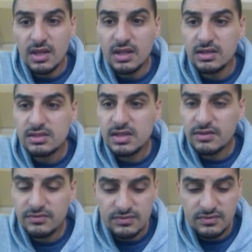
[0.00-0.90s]
Let's have
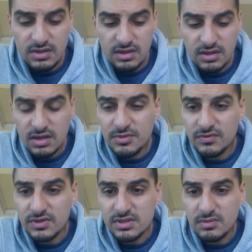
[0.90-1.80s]
a couple
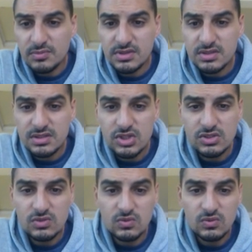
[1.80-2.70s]
of examples
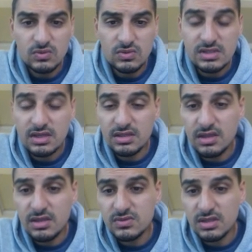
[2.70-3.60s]
just to study
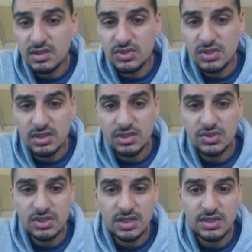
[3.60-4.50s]
the oxidation
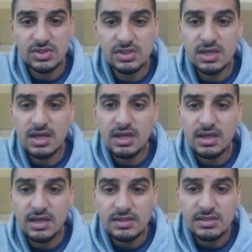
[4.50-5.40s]
reduction reactions
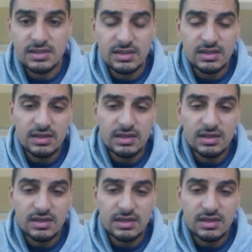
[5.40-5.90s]
and see